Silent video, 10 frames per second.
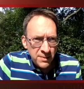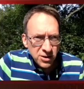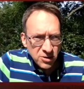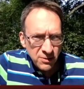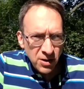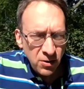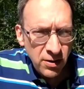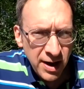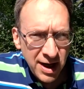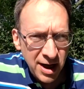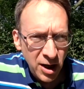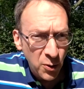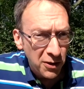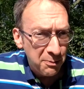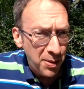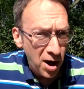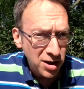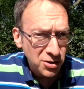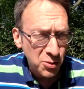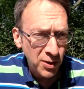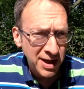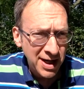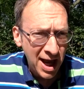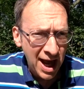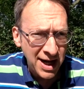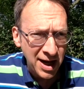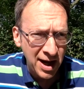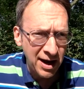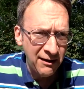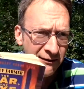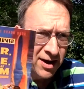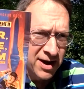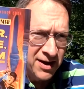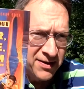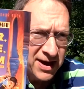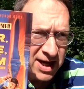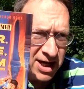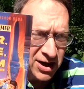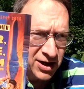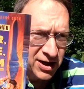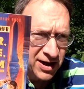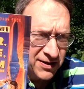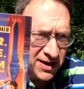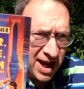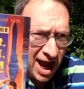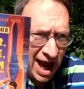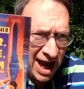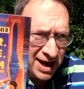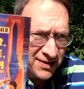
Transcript: Mr. McCoy here with part 29 of The Ear, the Eye,